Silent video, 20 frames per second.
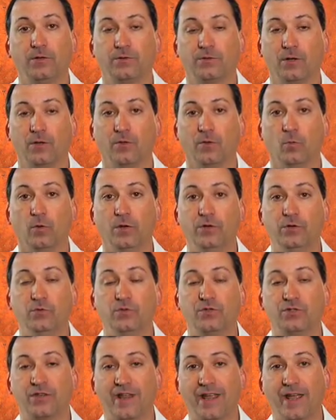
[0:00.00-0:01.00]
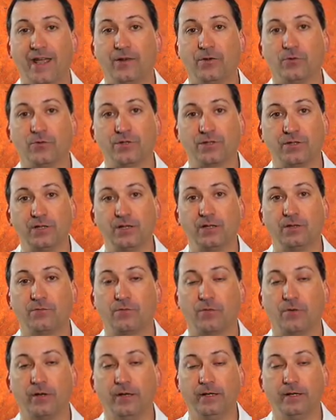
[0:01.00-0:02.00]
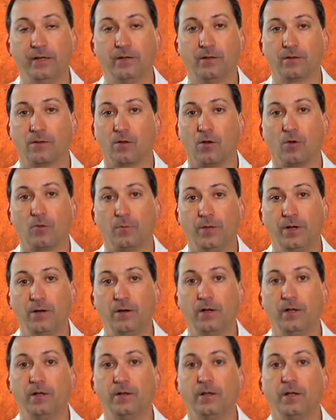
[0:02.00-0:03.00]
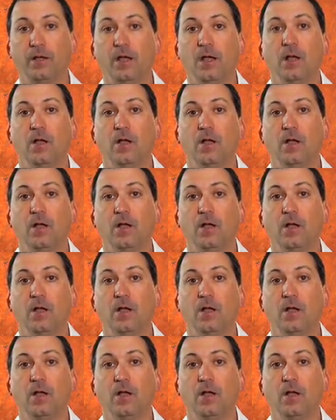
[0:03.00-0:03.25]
So that when you stand or sit for any long period,